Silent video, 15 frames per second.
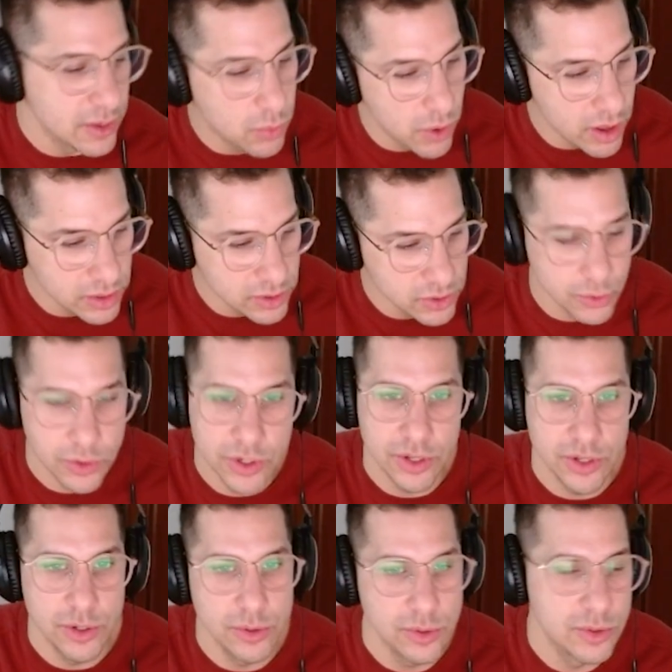walls or you can
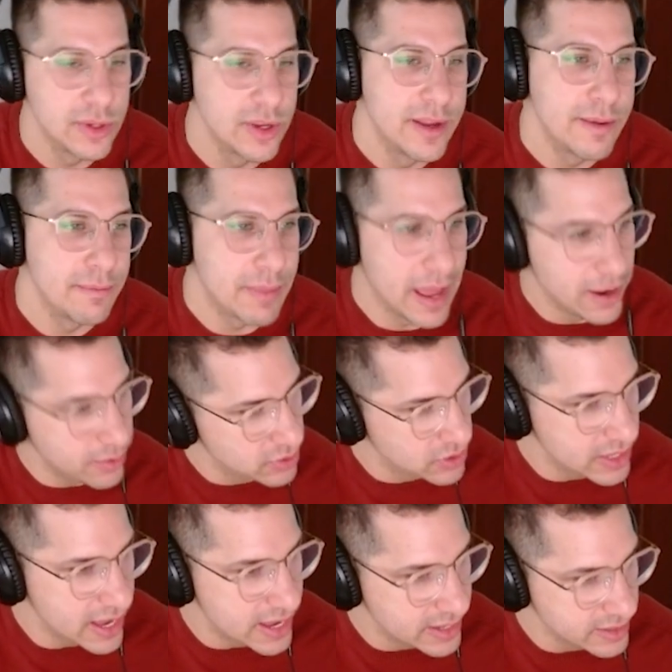use banner
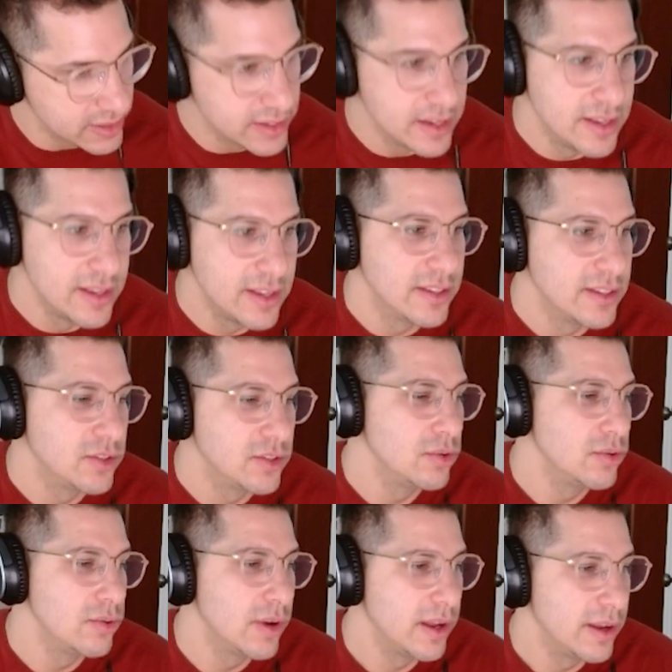stands
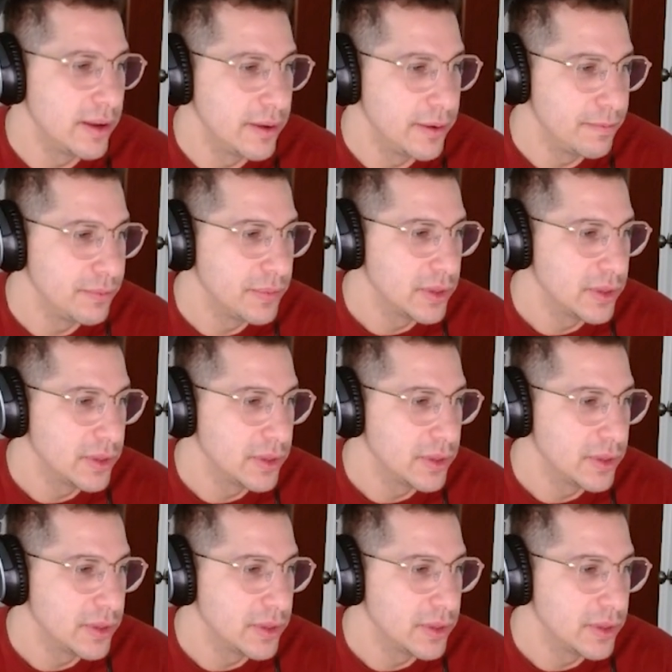to um,